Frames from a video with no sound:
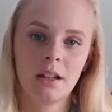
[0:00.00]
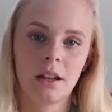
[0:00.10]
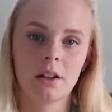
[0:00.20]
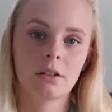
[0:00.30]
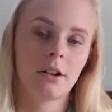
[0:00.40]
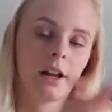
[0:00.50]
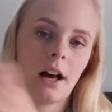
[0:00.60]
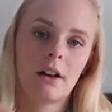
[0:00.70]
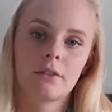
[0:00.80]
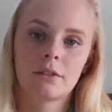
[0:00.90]
They already
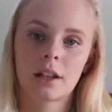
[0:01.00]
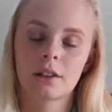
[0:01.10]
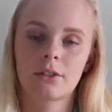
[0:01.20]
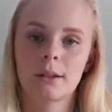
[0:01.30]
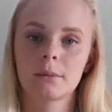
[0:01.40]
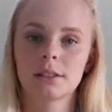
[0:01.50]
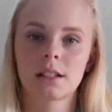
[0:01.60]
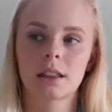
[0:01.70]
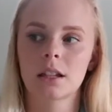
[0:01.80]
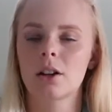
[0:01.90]
have, like the families
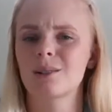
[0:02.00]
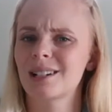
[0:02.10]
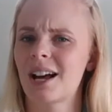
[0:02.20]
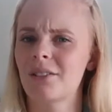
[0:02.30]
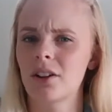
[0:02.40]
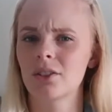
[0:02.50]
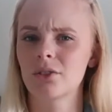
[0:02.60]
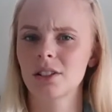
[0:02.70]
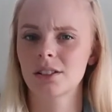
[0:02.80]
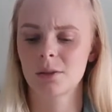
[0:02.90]
I think already have other
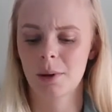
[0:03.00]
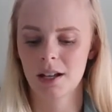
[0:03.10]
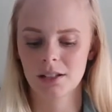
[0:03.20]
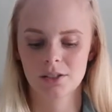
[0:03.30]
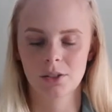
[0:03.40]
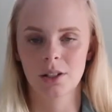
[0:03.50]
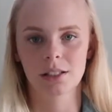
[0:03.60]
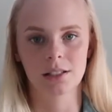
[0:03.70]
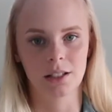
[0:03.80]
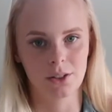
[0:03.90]
fees to pay, so
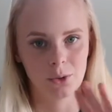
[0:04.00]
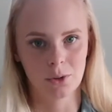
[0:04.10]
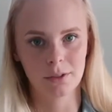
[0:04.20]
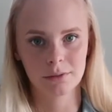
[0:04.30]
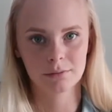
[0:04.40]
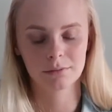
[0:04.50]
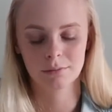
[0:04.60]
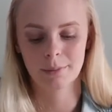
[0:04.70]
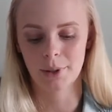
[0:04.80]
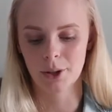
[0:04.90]
that's like your
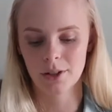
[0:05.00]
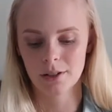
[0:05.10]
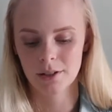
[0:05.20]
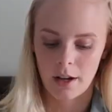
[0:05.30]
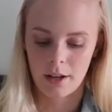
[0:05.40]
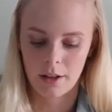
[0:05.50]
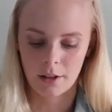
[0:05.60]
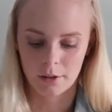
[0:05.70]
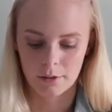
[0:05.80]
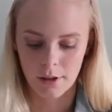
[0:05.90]
part. And
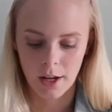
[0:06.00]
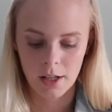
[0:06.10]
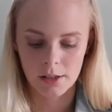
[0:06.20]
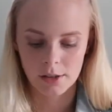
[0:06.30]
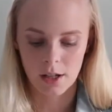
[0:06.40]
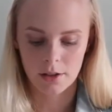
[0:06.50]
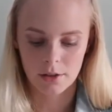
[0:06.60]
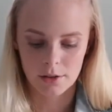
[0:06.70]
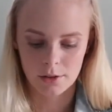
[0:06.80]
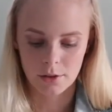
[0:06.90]
then
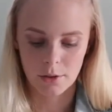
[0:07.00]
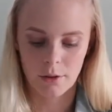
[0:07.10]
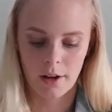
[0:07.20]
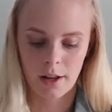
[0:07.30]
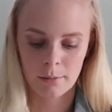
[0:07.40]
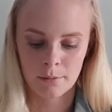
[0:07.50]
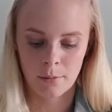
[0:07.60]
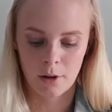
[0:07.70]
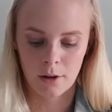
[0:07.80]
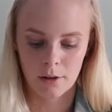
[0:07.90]

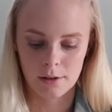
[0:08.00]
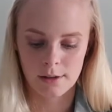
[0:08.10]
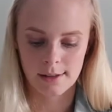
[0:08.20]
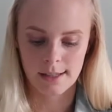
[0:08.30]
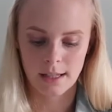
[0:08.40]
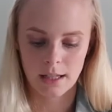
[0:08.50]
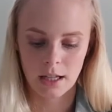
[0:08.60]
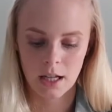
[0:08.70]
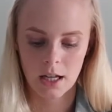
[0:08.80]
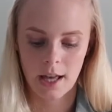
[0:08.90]

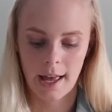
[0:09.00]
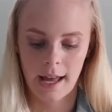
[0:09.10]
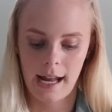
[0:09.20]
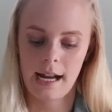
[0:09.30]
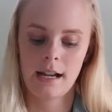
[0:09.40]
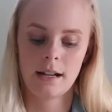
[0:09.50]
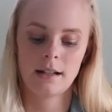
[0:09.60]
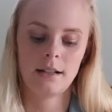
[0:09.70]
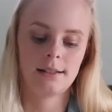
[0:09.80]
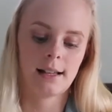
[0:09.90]
Grace_MRZN
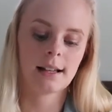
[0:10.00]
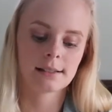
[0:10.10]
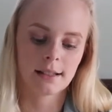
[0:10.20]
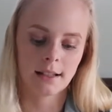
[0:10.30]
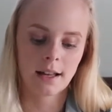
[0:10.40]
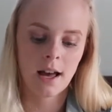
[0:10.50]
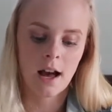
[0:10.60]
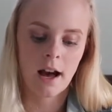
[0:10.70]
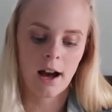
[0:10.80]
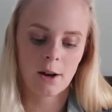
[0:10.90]
is asking,
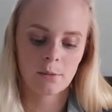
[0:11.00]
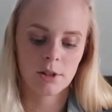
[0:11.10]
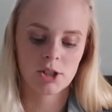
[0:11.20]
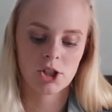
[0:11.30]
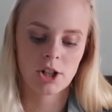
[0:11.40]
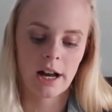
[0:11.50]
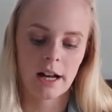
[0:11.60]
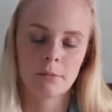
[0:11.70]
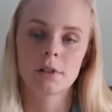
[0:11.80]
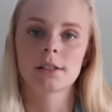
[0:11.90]
how much
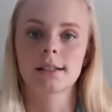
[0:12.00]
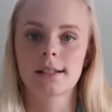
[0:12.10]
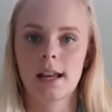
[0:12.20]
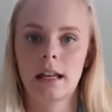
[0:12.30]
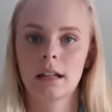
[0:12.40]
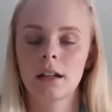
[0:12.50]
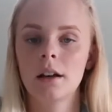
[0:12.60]
time does it take?